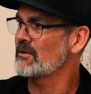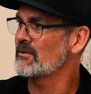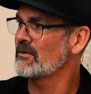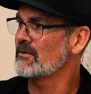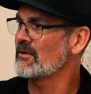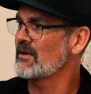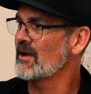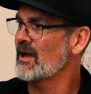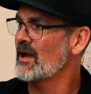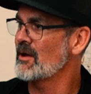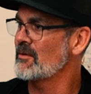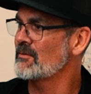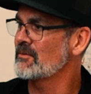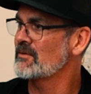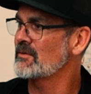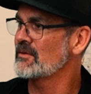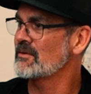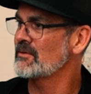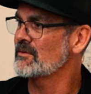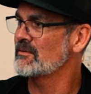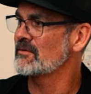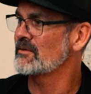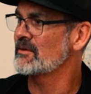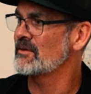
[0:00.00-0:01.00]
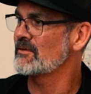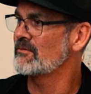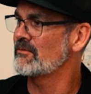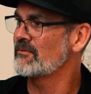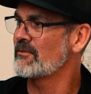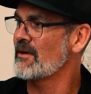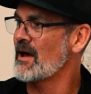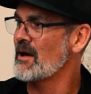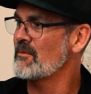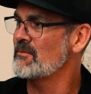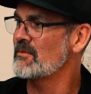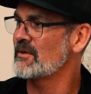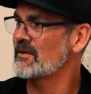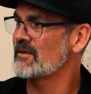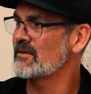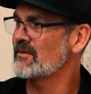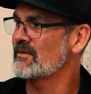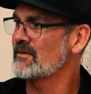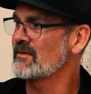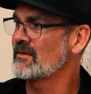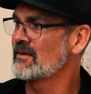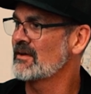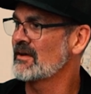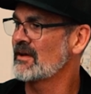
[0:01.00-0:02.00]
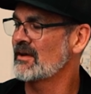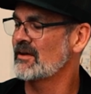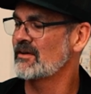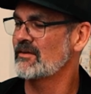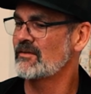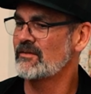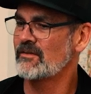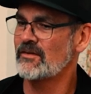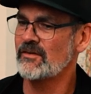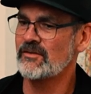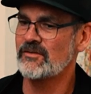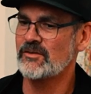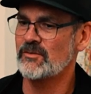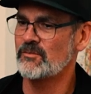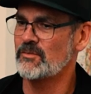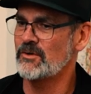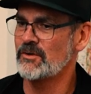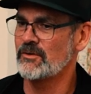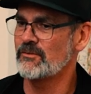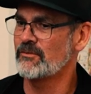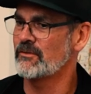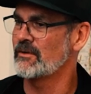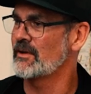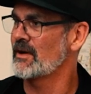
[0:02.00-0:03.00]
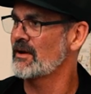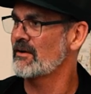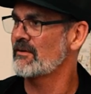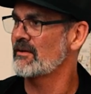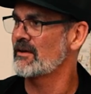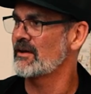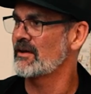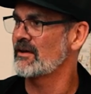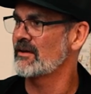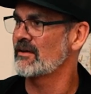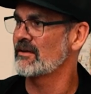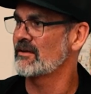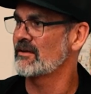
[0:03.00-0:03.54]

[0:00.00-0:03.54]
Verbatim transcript: absolutely fabulous. Yeah. And it's such a beautiful area.